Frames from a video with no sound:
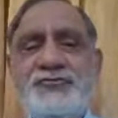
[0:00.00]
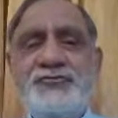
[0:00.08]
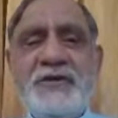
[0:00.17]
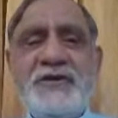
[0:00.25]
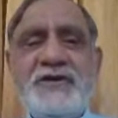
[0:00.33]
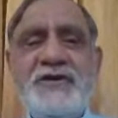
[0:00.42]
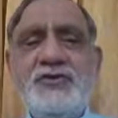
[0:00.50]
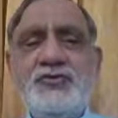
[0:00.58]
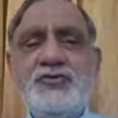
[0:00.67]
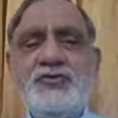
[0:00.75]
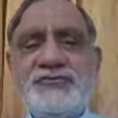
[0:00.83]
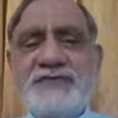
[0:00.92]
speaker
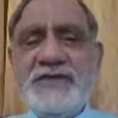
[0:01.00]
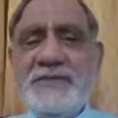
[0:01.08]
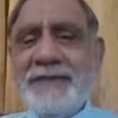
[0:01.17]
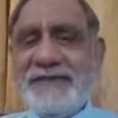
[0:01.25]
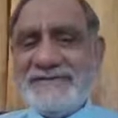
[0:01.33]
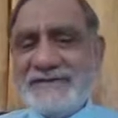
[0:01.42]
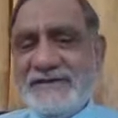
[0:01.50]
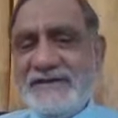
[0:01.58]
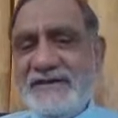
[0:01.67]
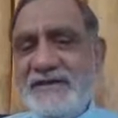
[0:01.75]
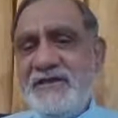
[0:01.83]
to seamlessly,